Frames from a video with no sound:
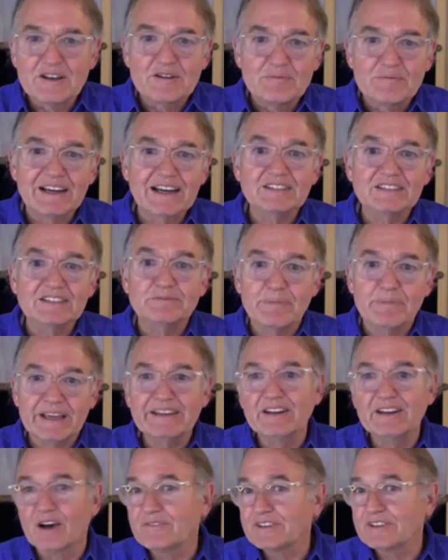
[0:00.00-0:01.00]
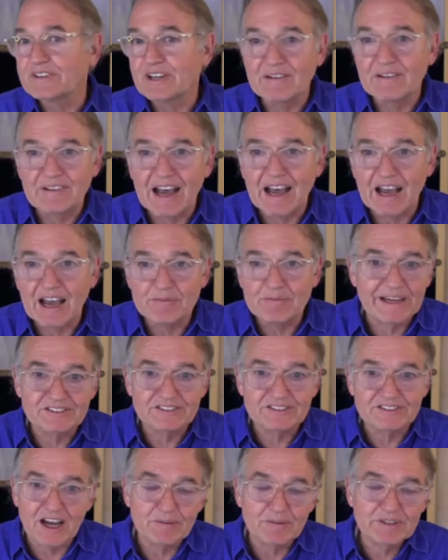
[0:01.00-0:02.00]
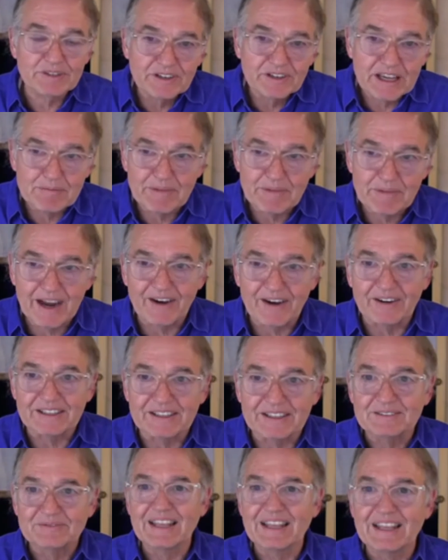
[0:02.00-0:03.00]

Because men know if you don't have a high-paying job, you don't get married.